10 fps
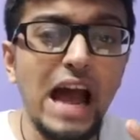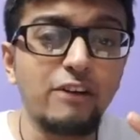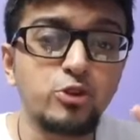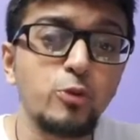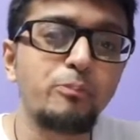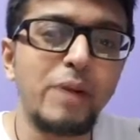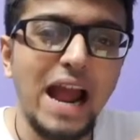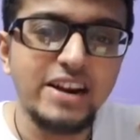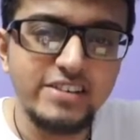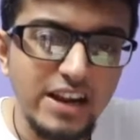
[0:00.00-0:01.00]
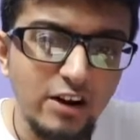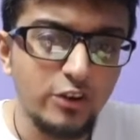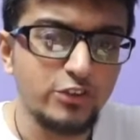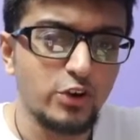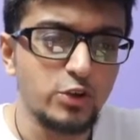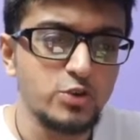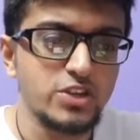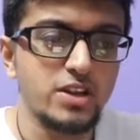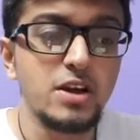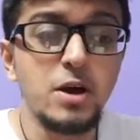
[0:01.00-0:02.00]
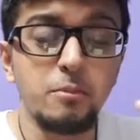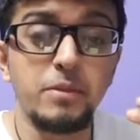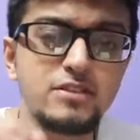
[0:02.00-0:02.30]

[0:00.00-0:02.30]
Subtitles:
we have to backtrack our solution.